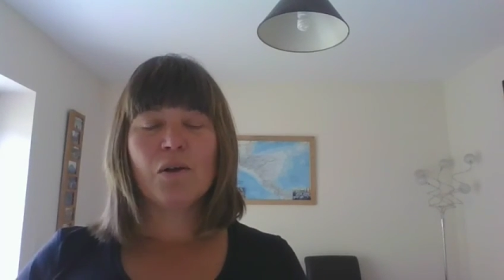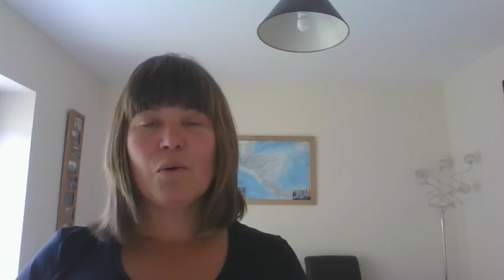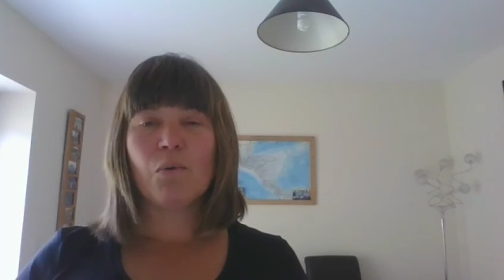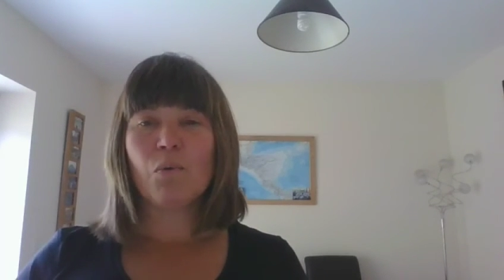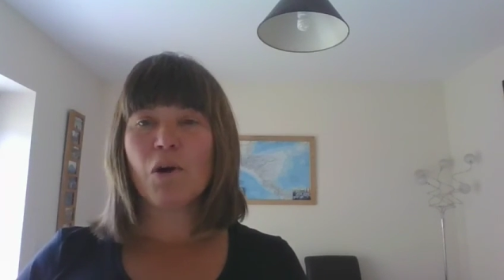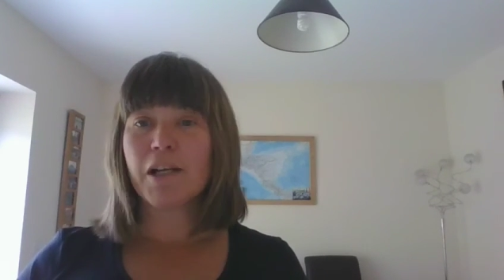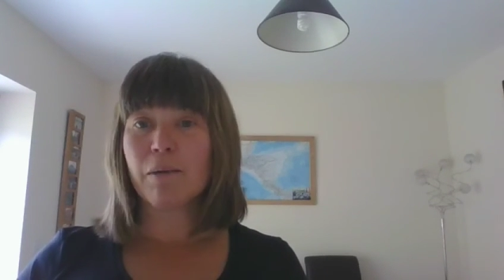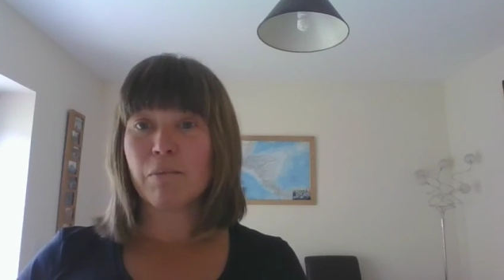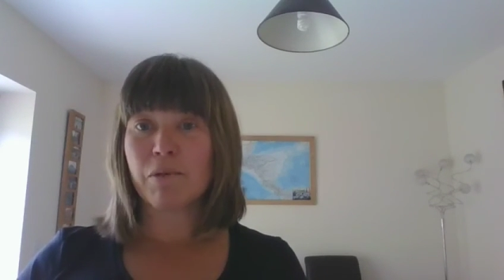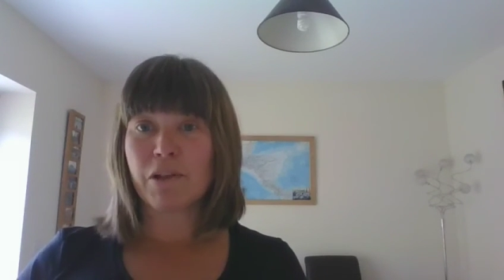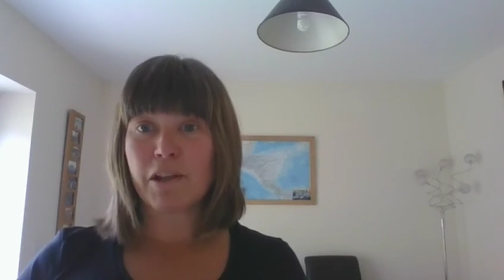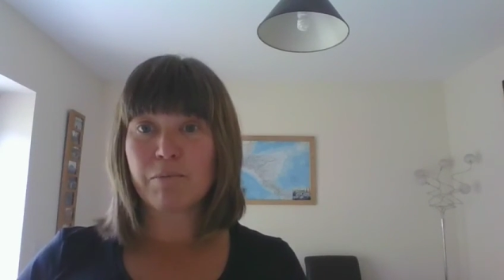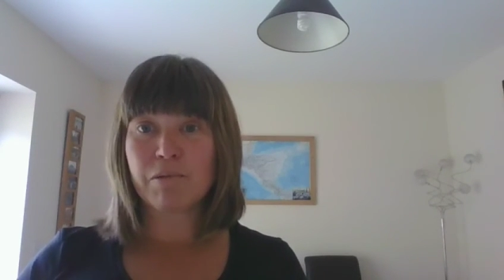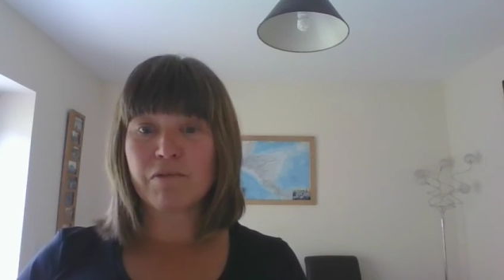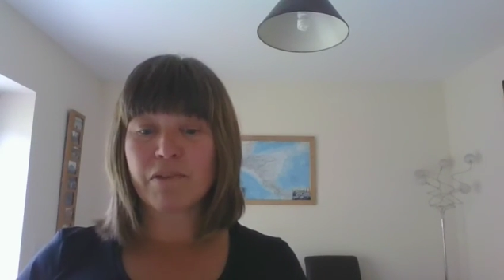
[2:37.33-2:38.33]
working with
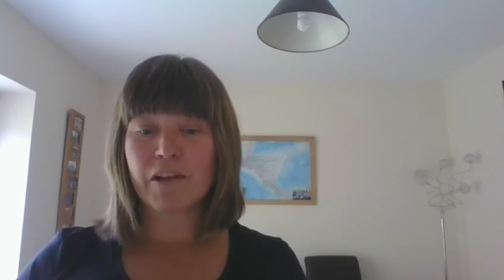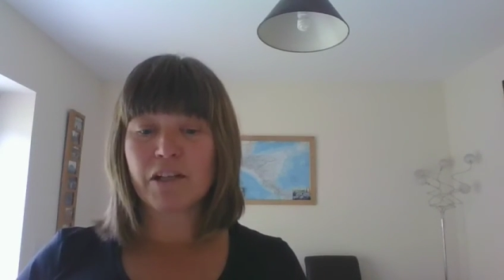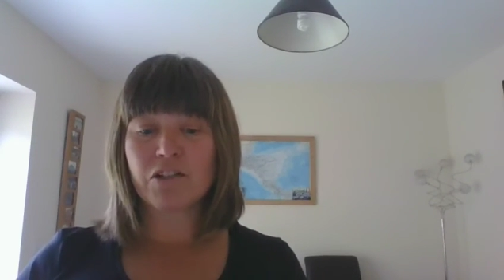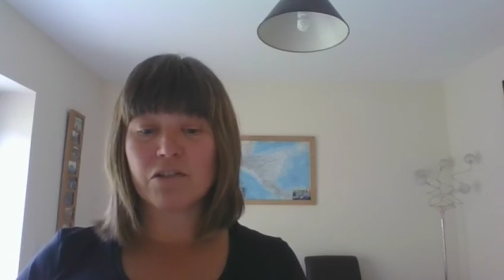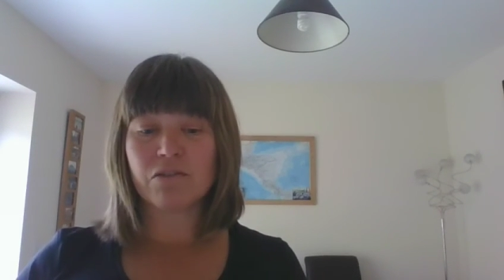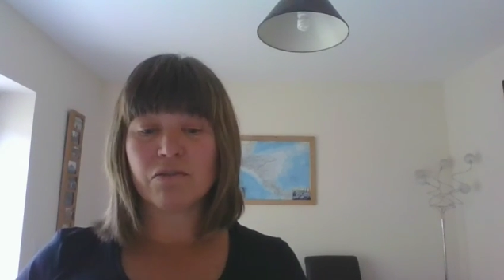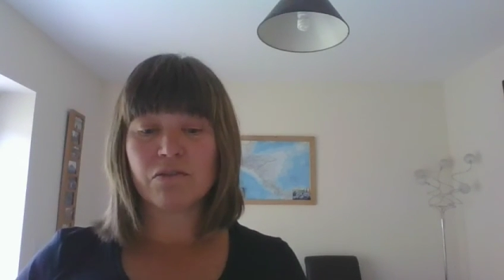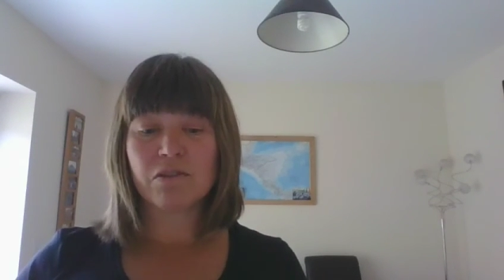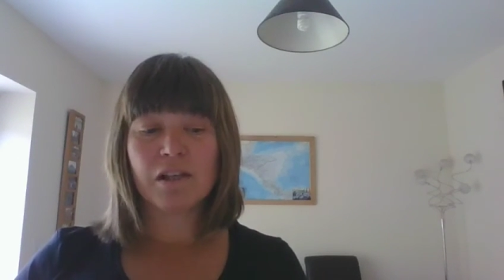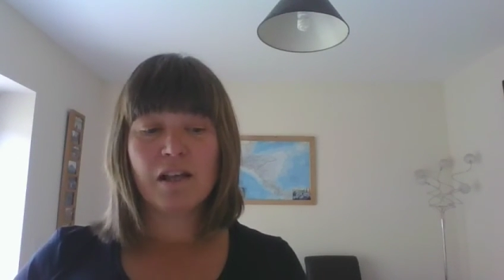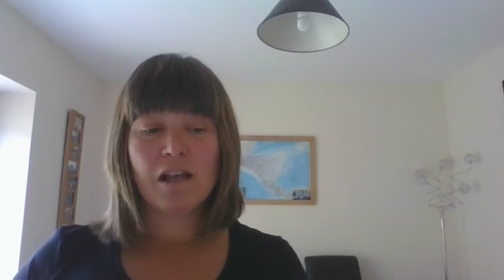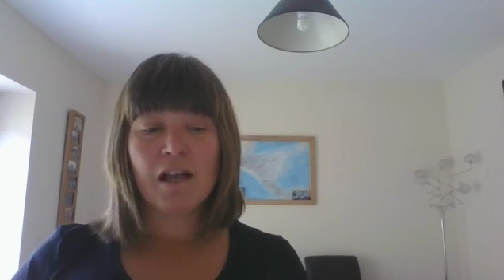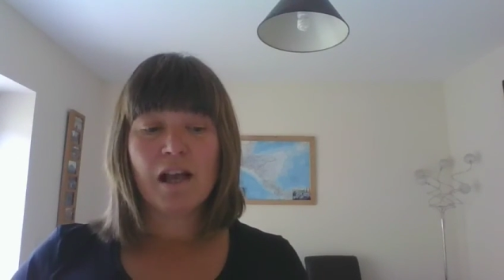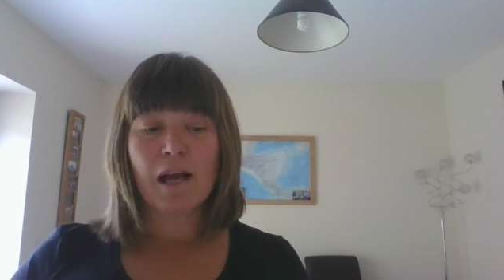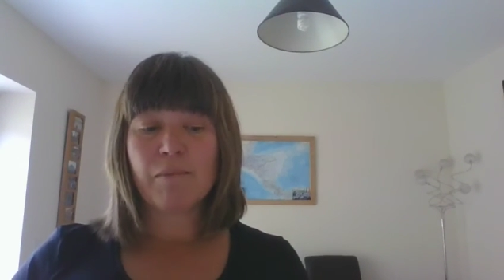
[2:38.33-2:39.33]
other professionals
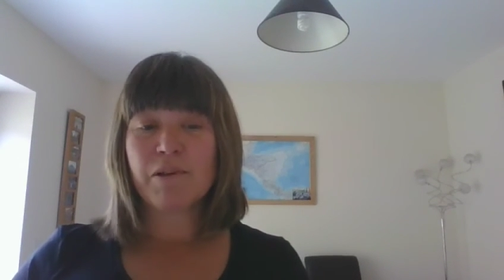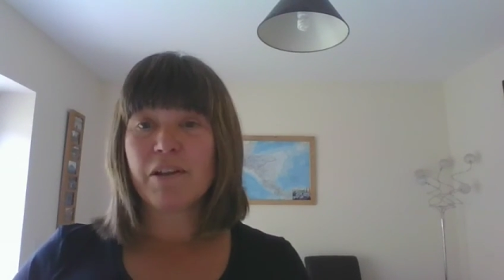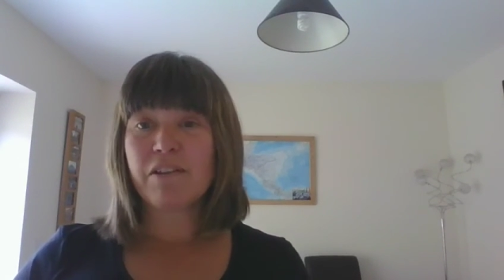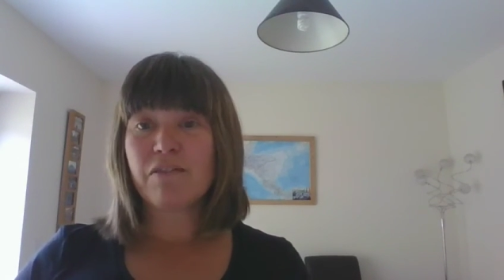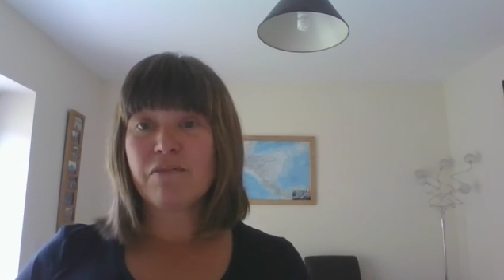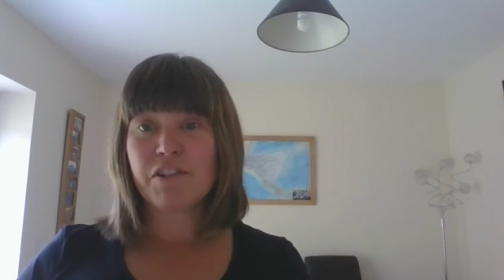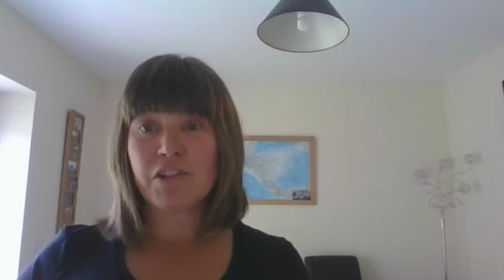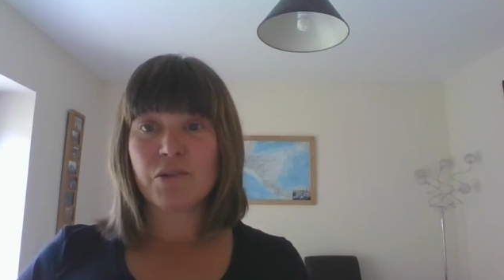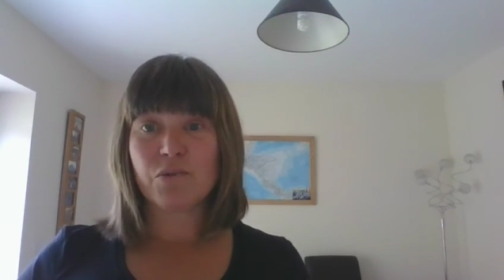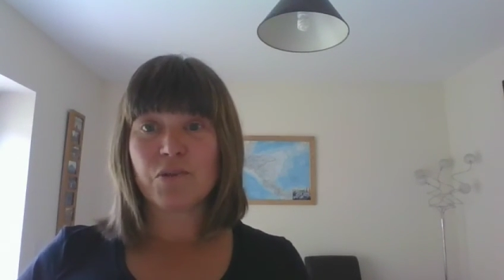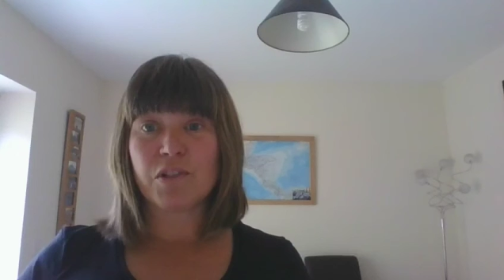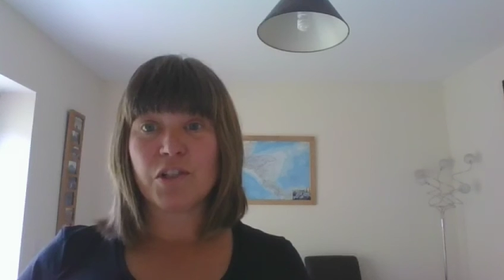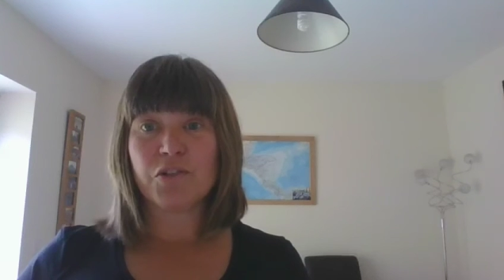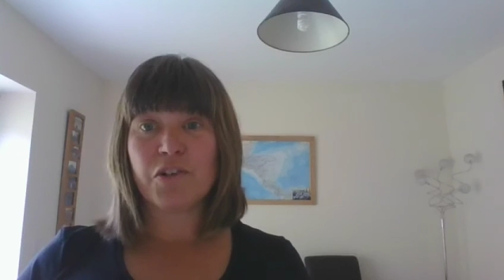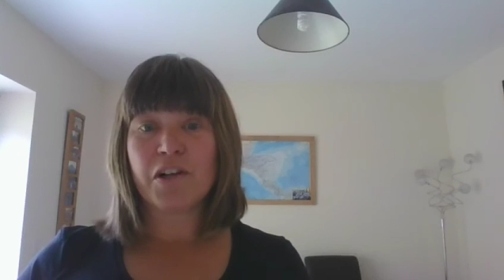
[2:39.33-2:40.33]
and with other physios
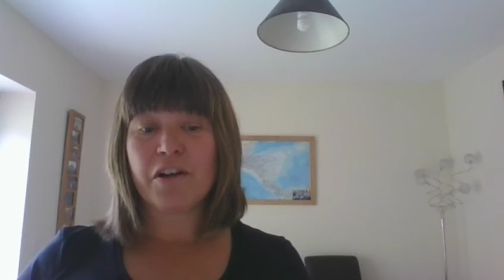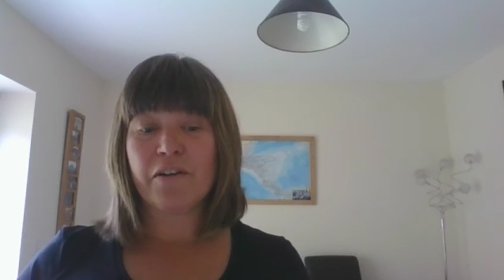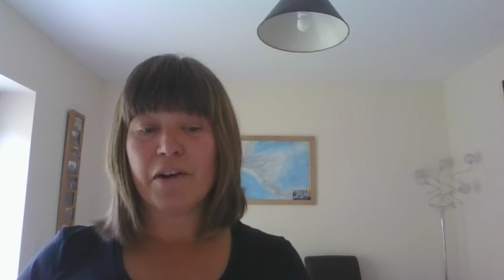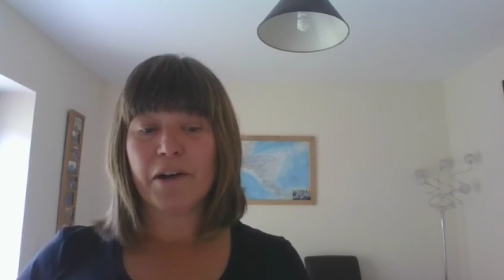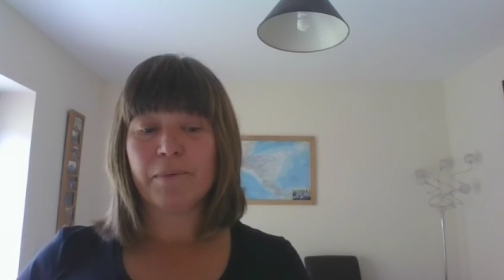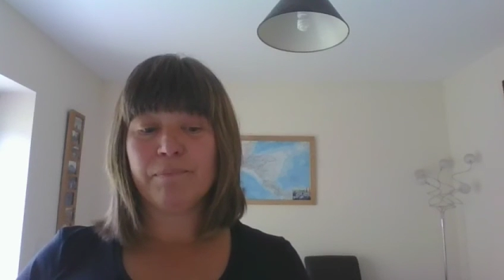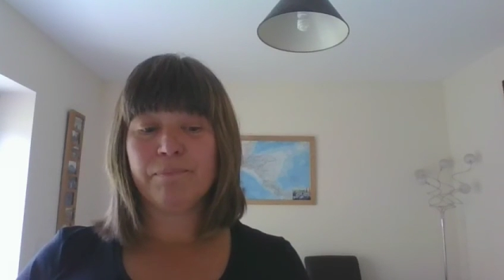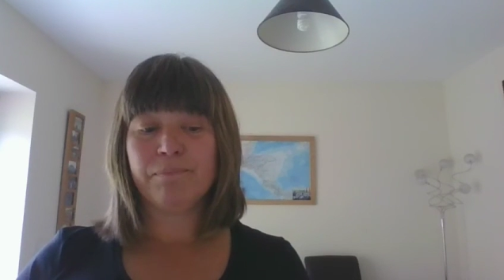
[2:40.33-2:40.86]
in your area.